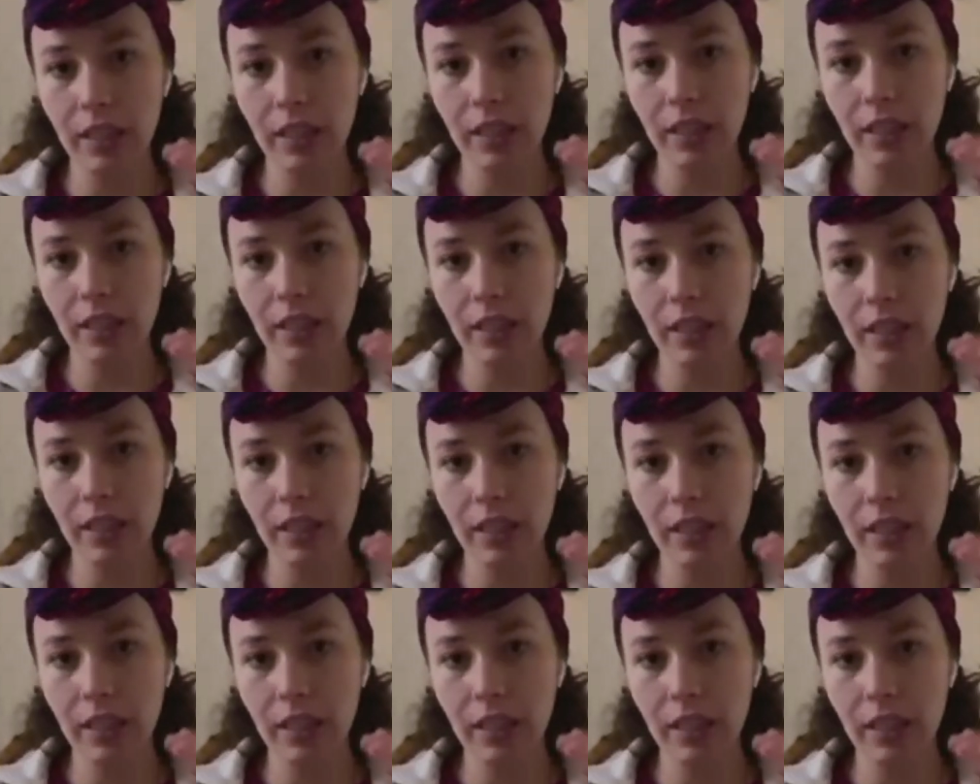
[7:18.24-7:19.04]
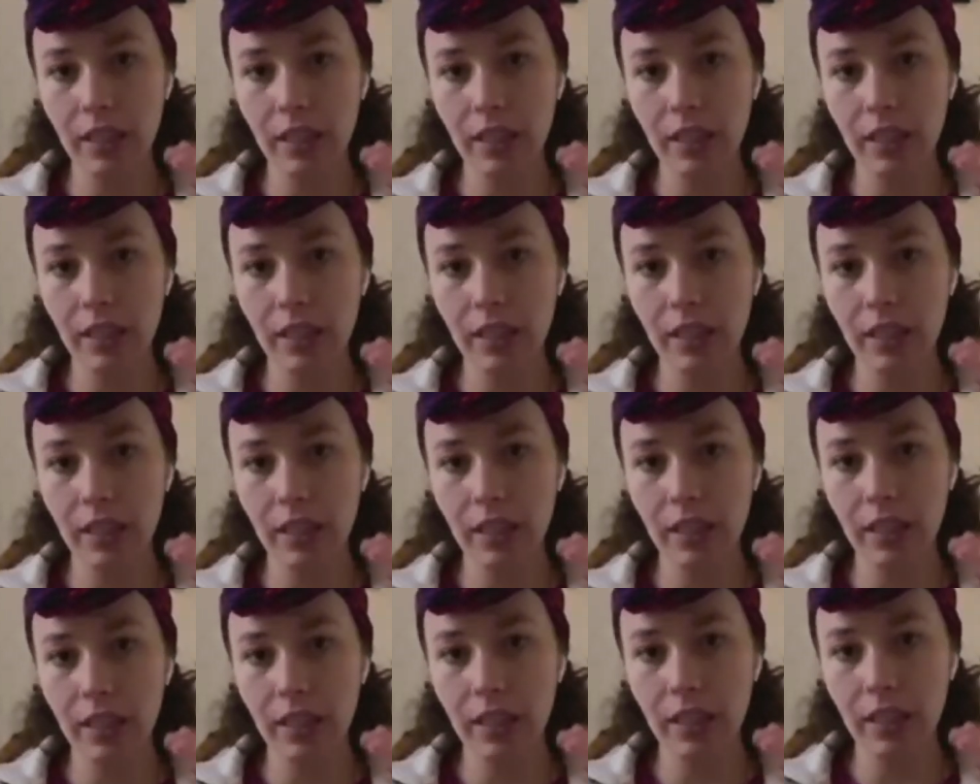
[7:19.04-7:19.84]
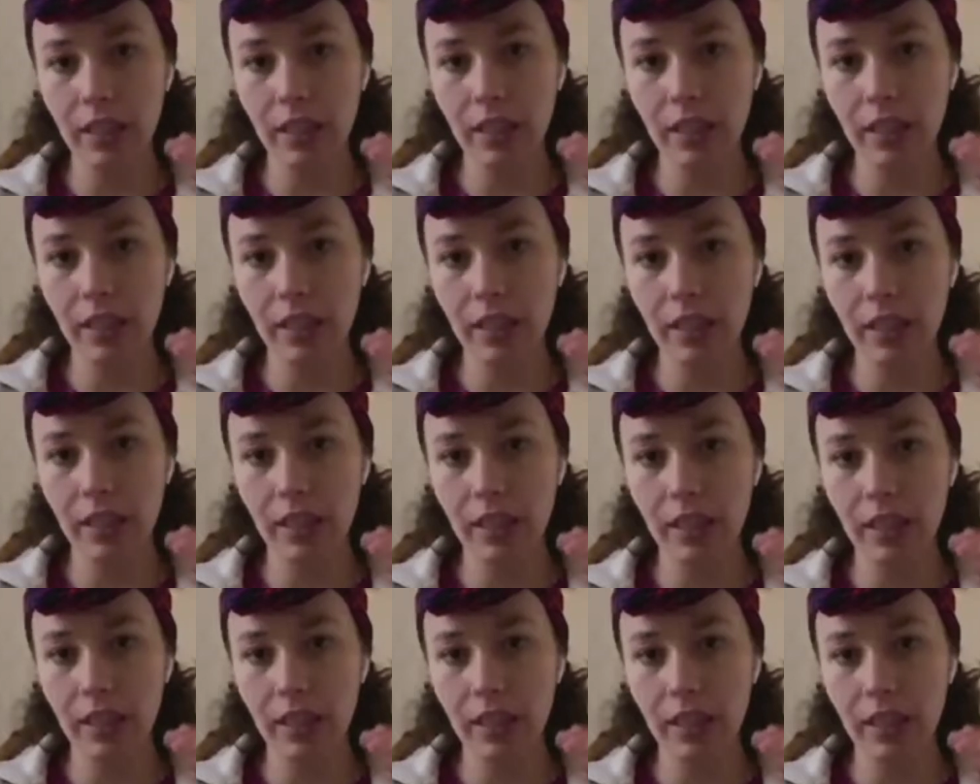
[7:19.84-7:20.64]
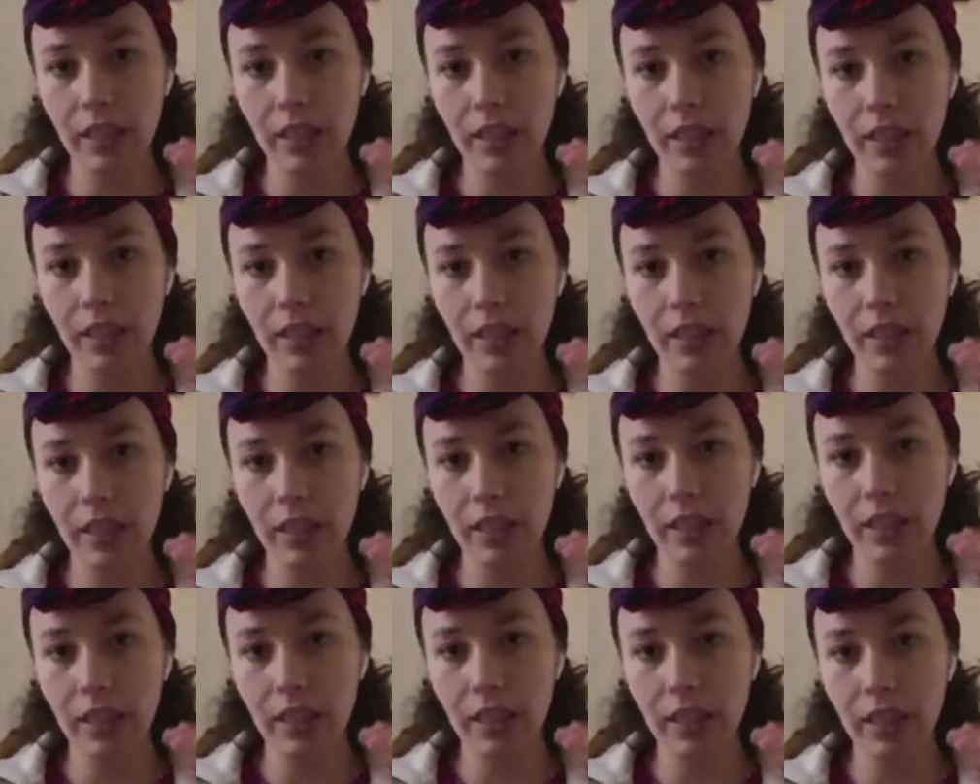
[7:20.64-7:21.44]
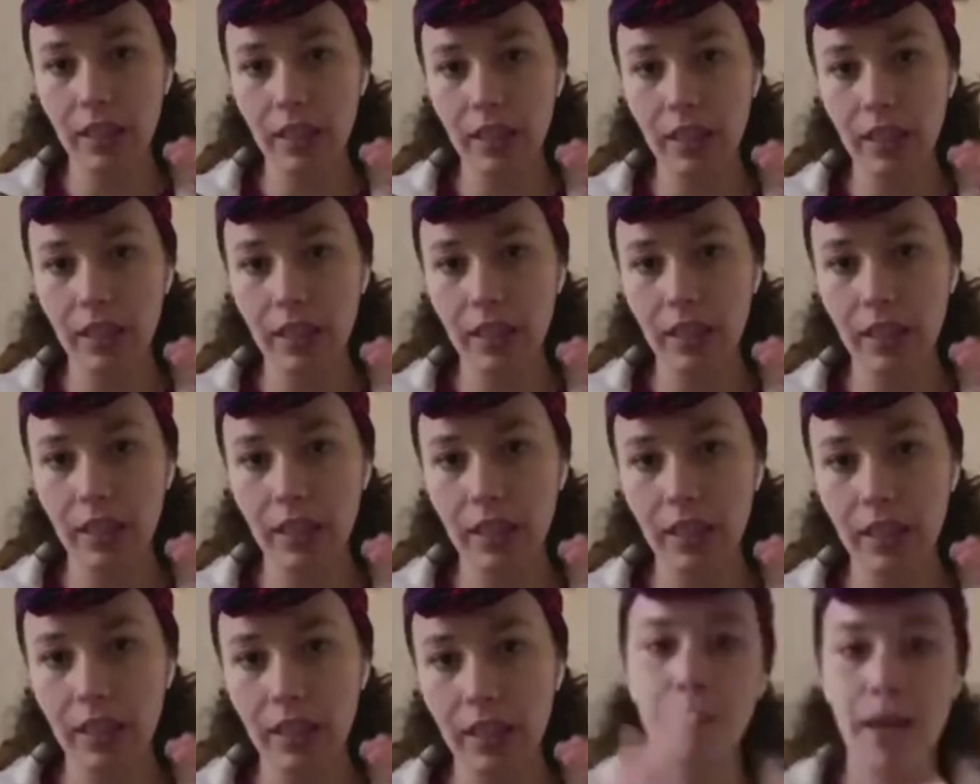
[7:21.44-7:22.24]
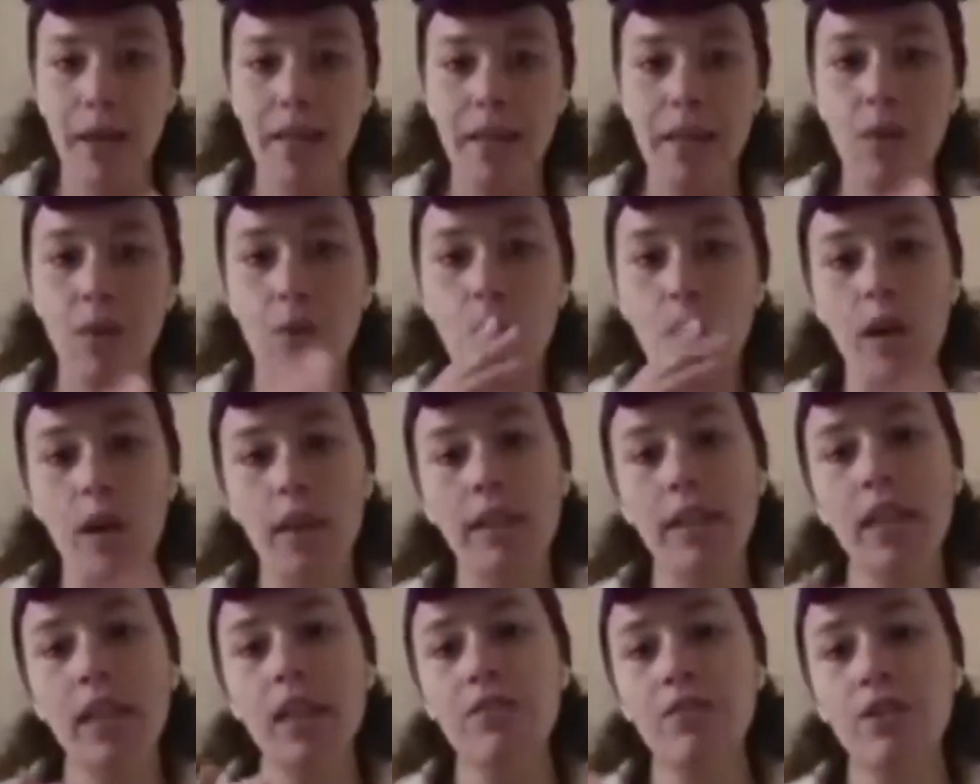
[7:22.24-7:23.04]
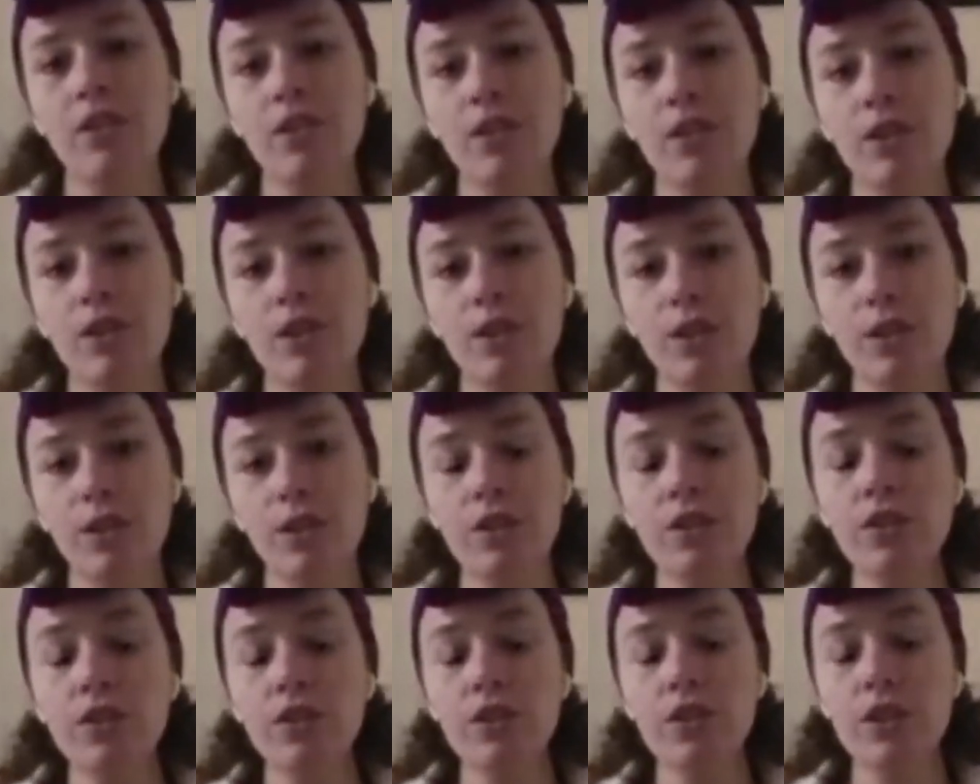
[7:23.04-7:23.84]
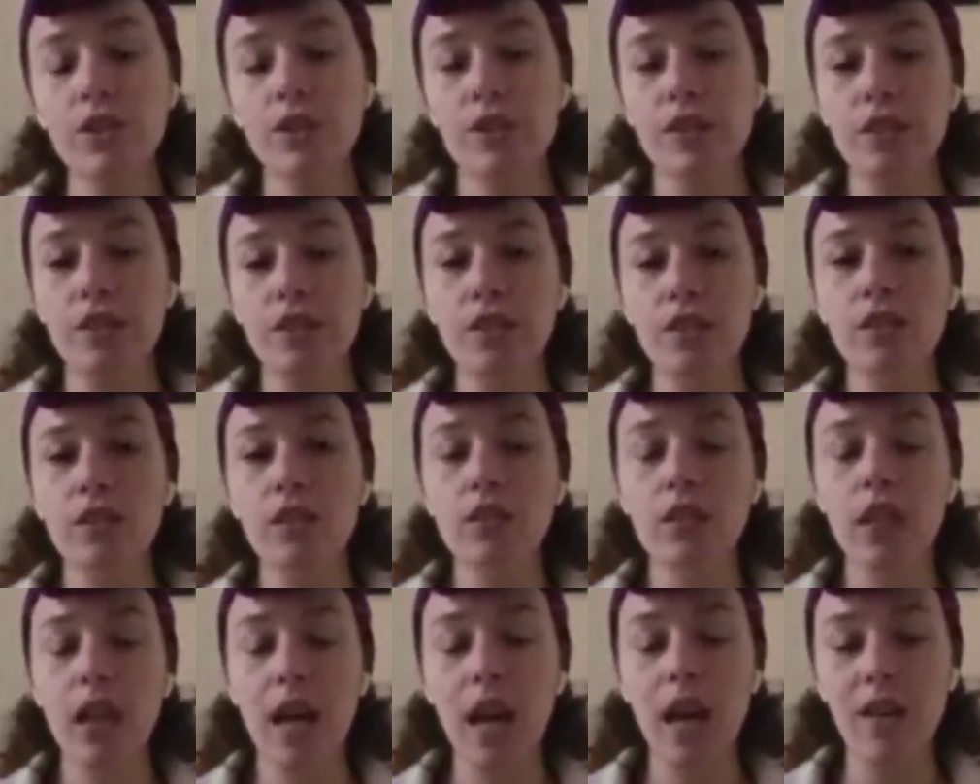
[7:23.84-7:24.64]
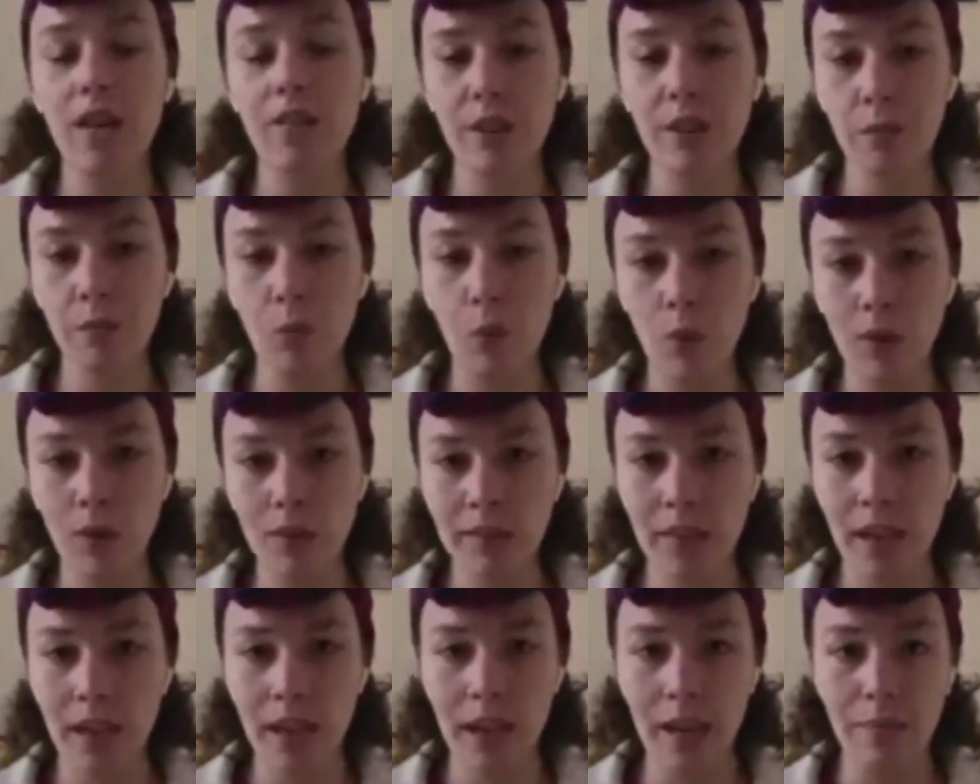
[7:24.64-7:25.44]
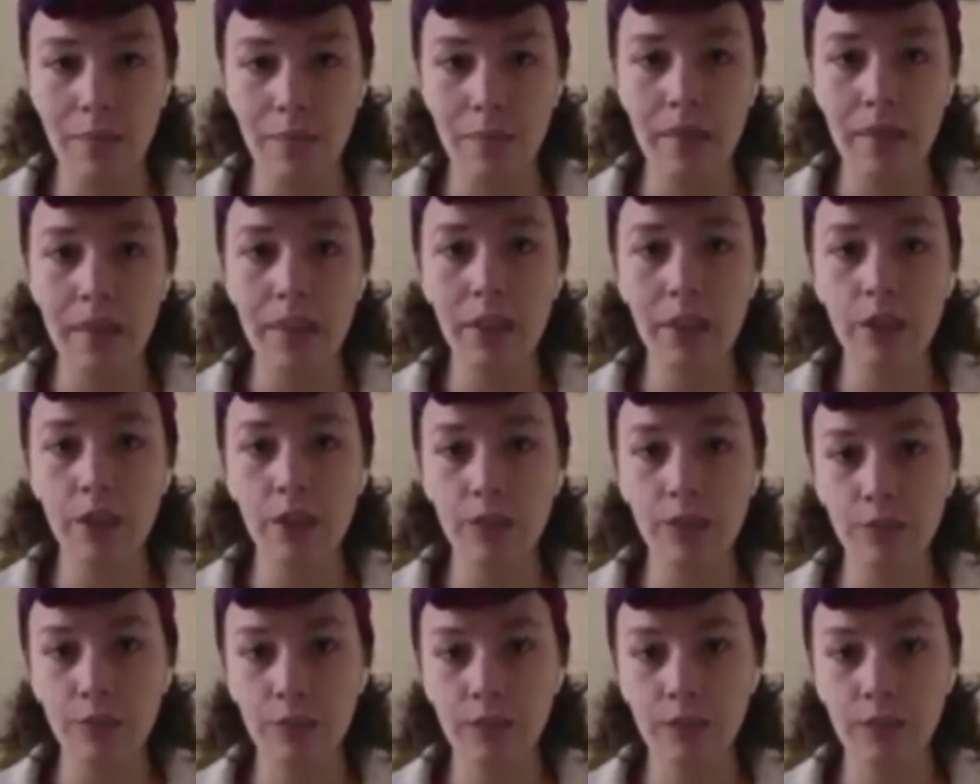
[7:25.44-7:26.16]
all the numbers. You're just counting until 10 and then starting back at 1 if you're still having more time that you're